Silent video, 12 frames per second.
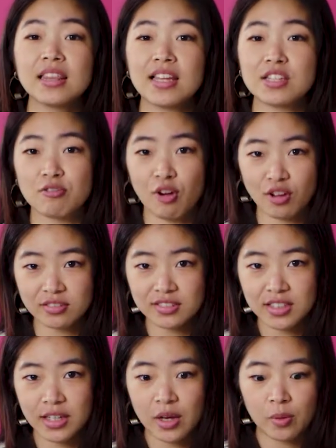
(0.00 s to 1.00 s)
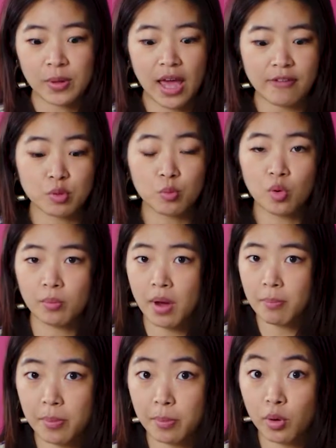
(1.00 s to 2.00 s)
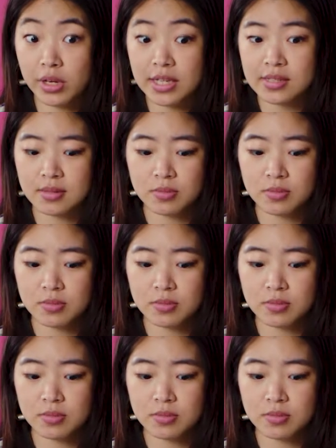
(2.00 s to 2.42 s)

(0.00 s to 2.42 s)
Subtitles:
later on, we have to warm bodies.